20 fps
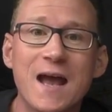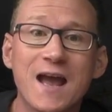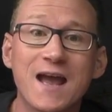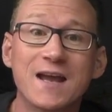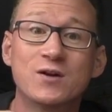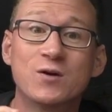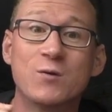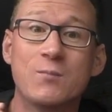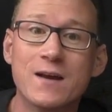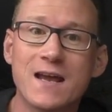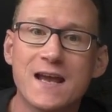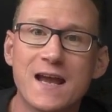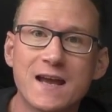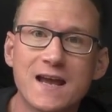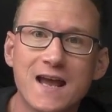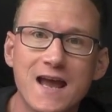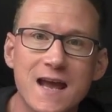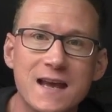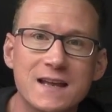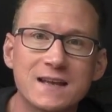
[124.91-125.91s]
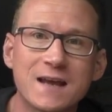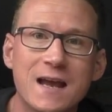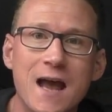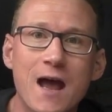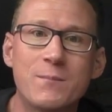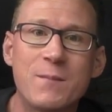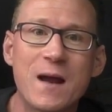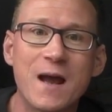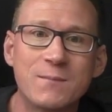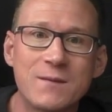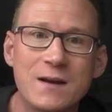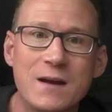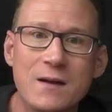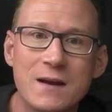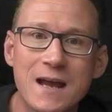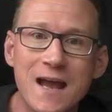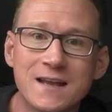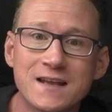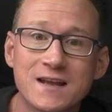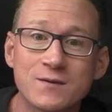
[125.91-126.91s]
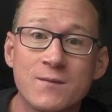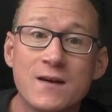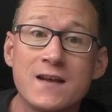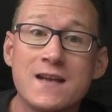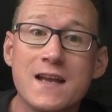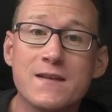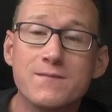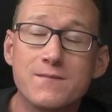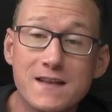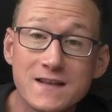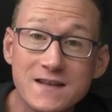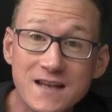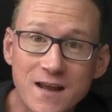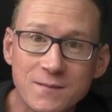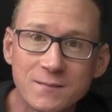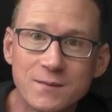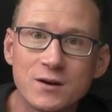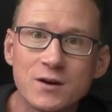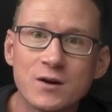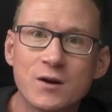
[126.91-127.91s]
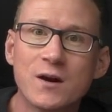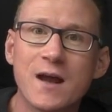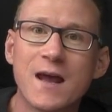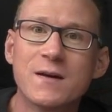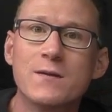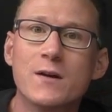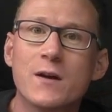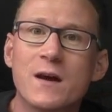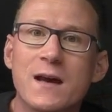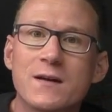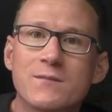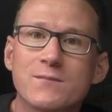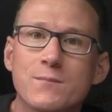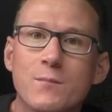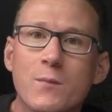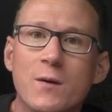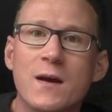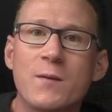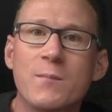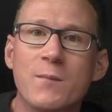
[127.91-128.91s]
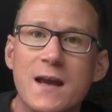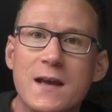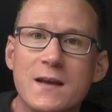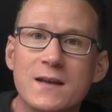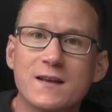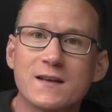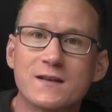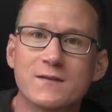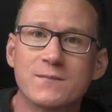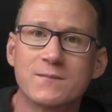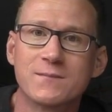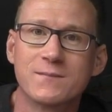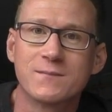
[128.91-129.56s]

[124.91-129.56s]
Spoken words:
it'll begin heating up until that specific temperature level is fully reached.